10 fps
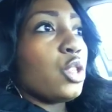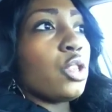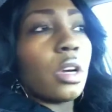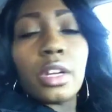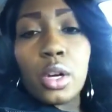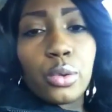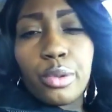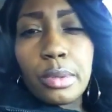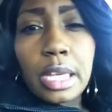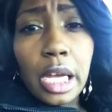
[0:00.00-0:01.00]
you're going to go
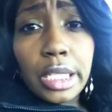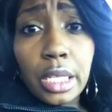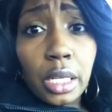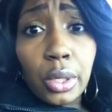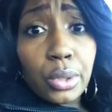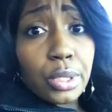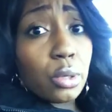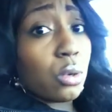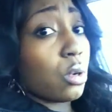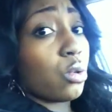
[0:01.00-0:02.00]
through tons of clothes. So
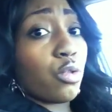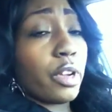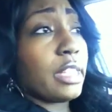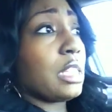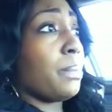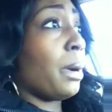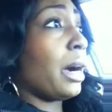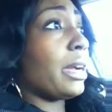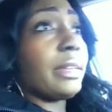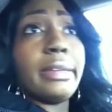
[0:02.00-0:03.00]
don't go crazy
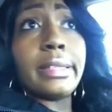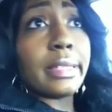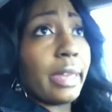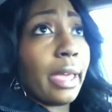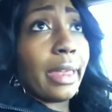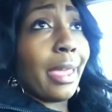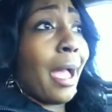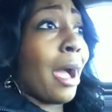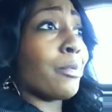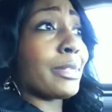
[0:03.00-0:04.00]
buying this or that.
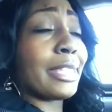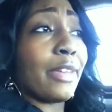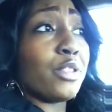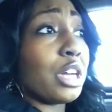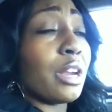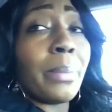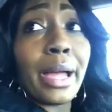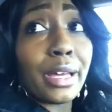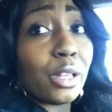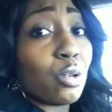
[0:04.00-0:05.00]
I would say if you're going to
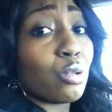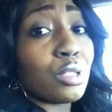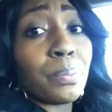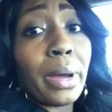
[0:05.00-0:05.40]
buy clothes,